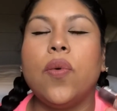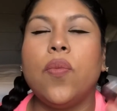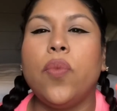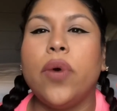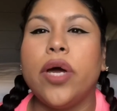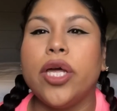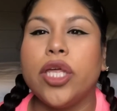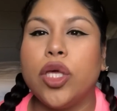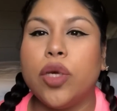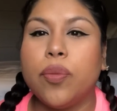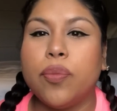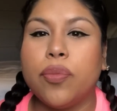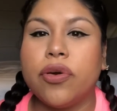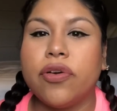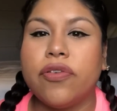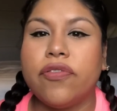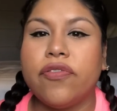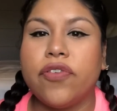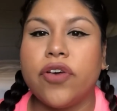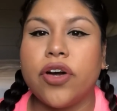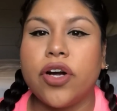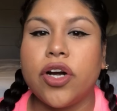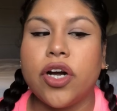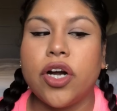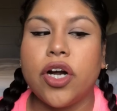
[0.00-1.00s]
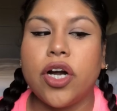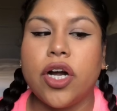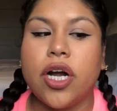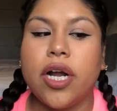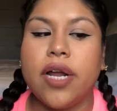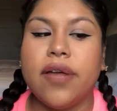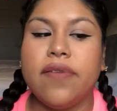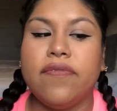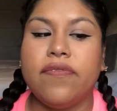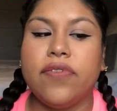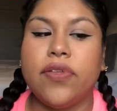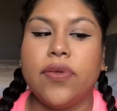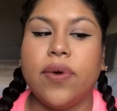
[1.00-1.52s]
what you prefer.
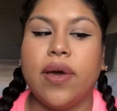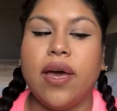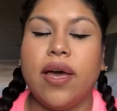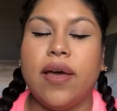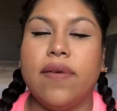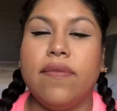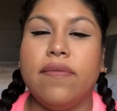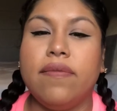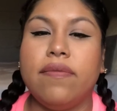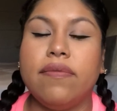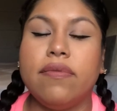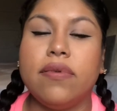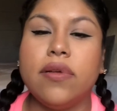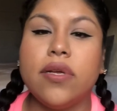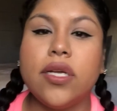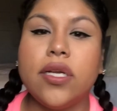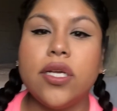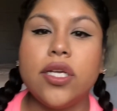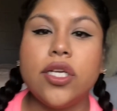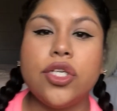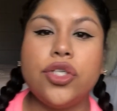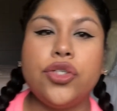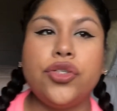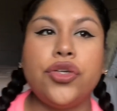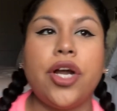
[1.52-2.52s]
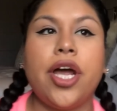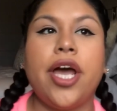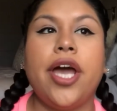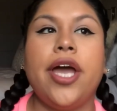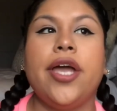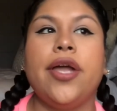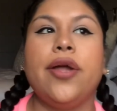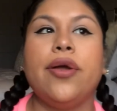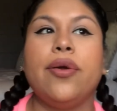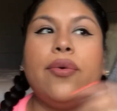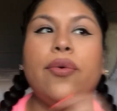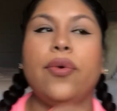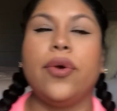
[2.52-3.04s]
If you have
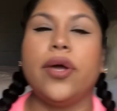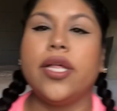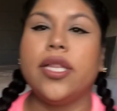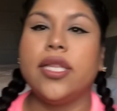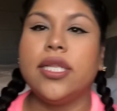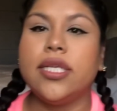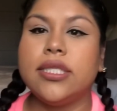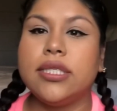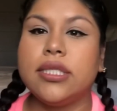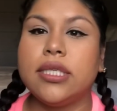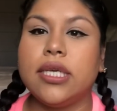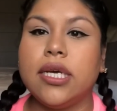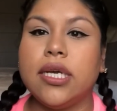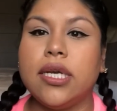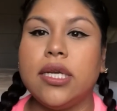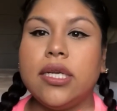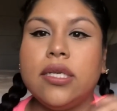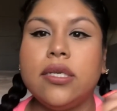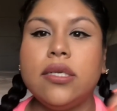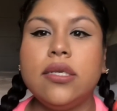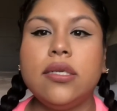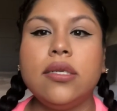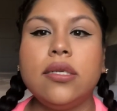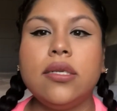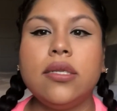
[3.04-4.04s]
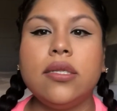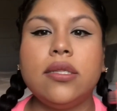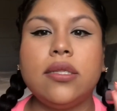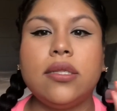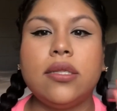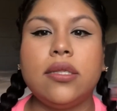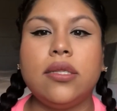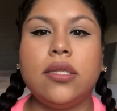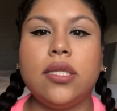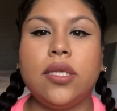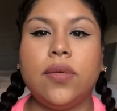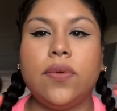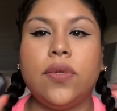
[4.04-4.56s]
dry or oily skin,
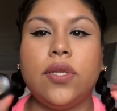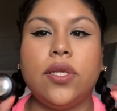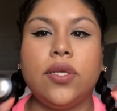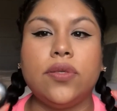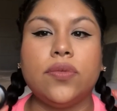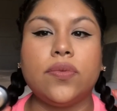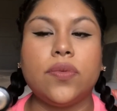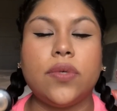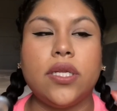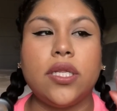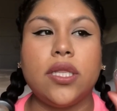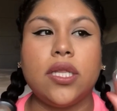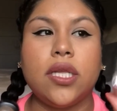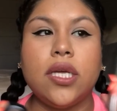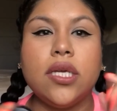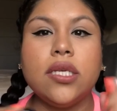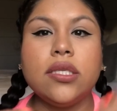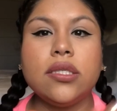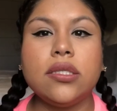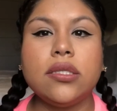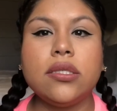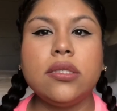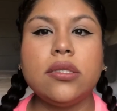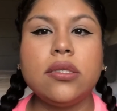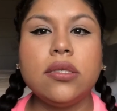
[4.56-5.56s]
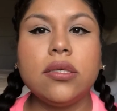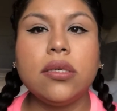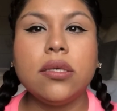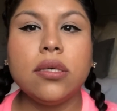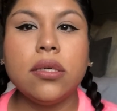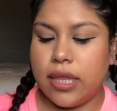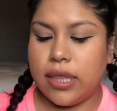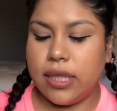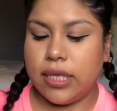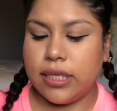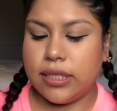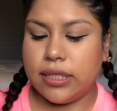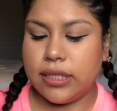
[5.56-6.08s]
you would use one of these.
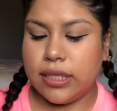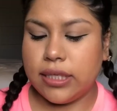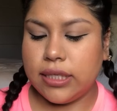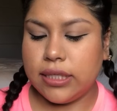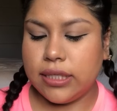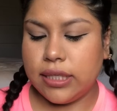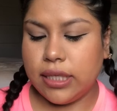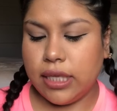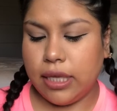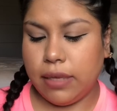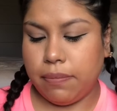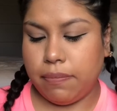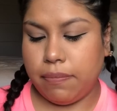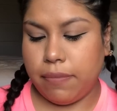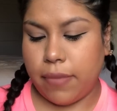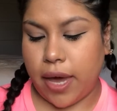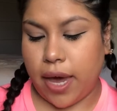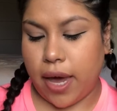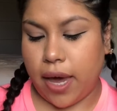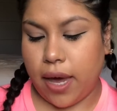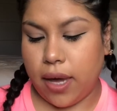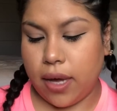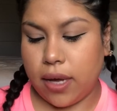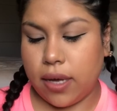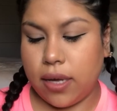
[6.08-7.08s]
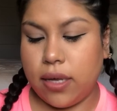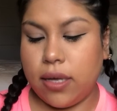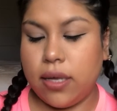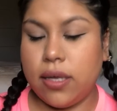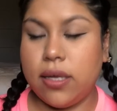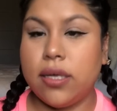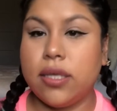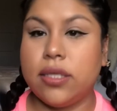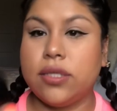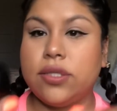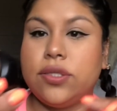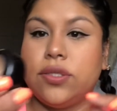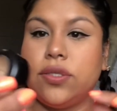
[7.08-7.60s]
This is the MAC,
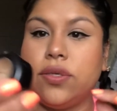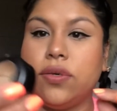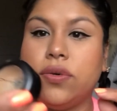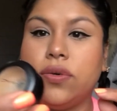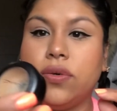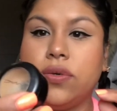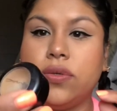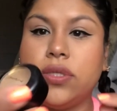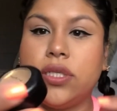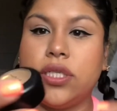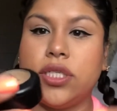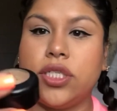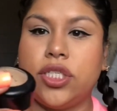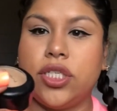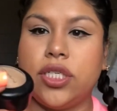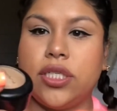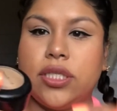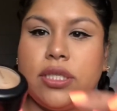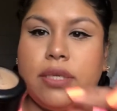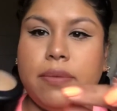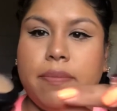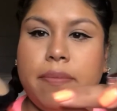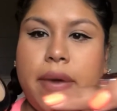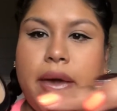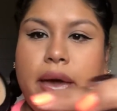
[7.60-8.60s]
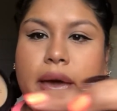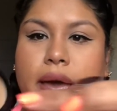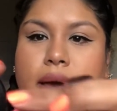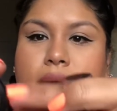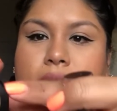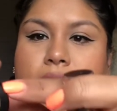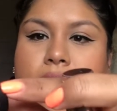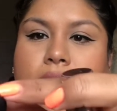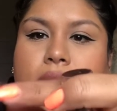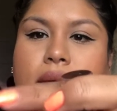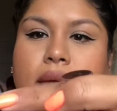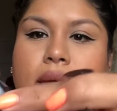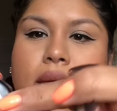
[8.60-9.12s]
it's sold. It's just a
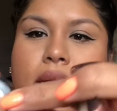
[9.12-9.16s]
MAC